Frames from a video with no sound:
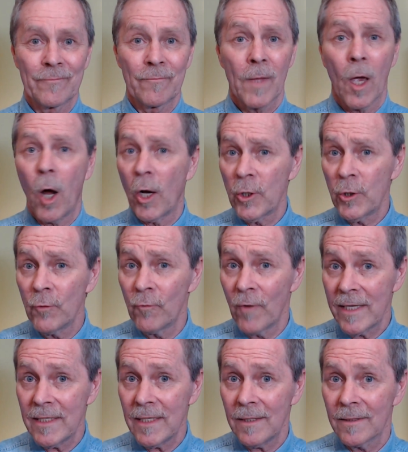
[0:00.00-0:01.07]
Are you
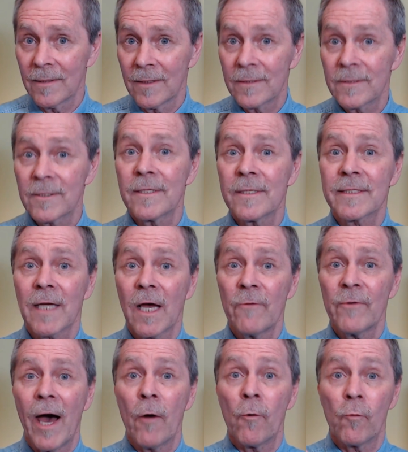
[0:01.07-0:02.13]
ready to
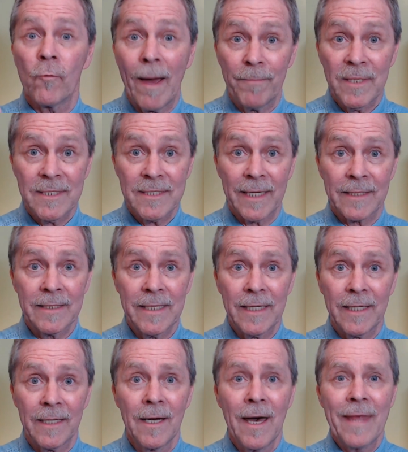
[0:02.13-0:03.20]
discover a rapid
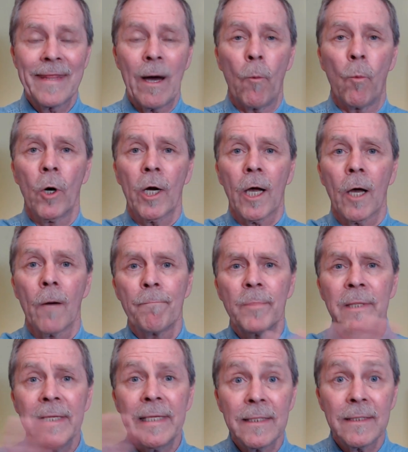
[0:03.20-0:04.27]
technique that will
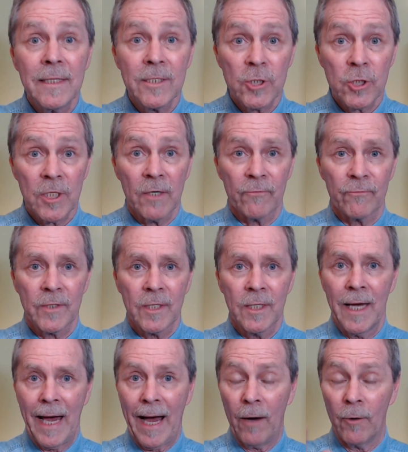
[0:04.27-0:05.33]
completely shift
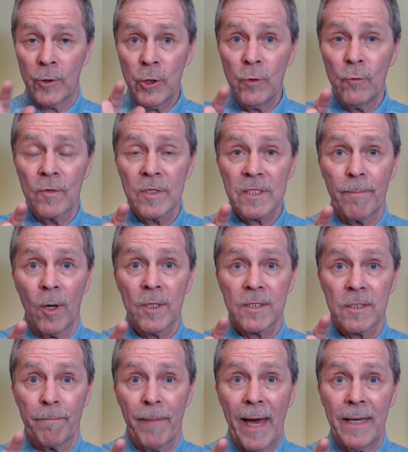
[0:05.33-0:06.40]
how you respond
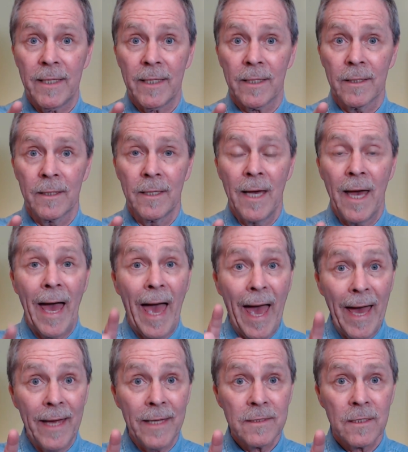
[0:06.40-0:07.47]
to panic
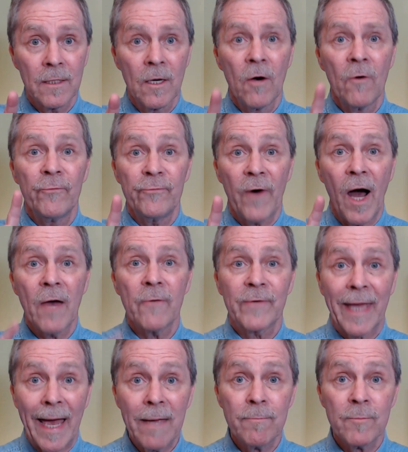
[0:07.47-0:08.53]
and 5
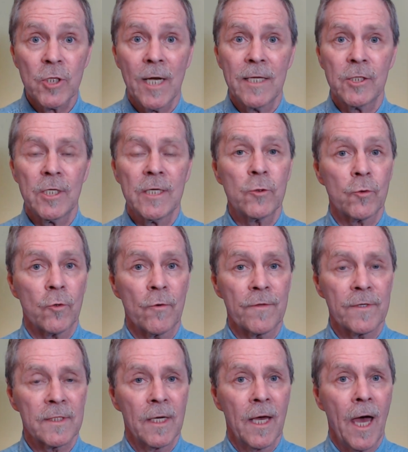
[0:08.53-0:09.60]
game-changing
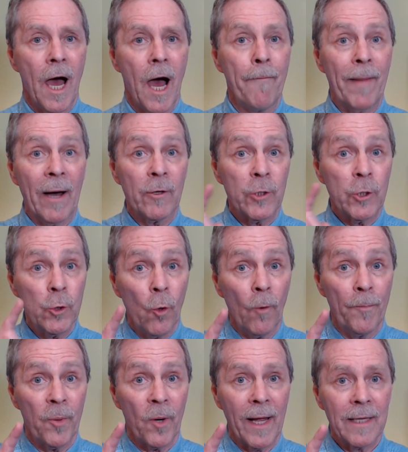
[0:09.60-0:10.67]
truths about your
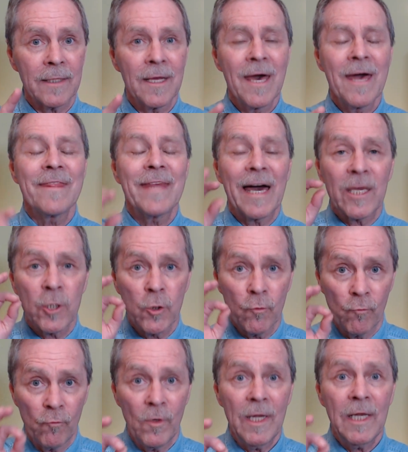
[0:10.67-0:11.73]
brain that you
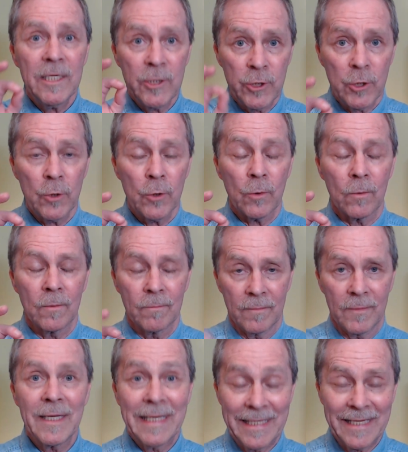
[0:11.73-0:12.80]
really do
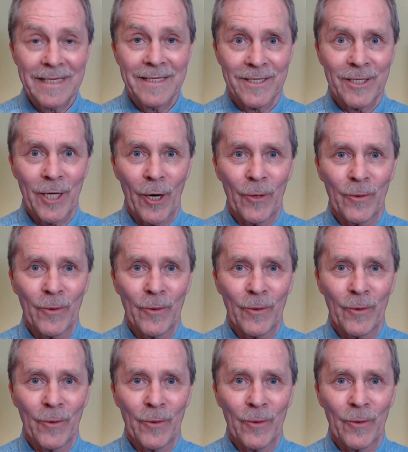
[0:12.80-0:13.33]
need to know?